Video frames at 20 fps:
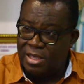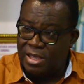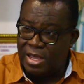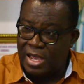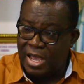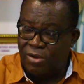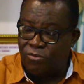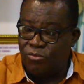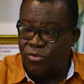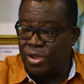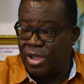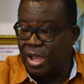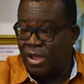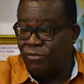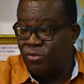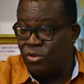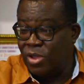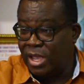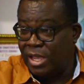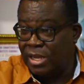Have
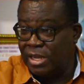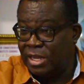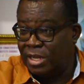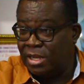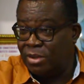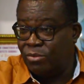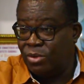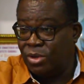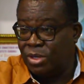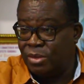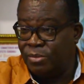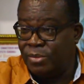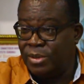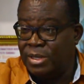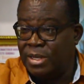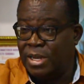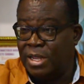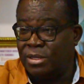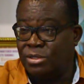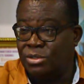you heard anybody
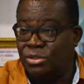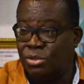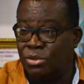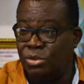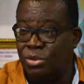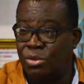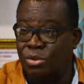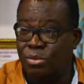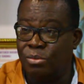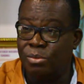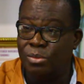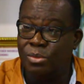being asked to go home?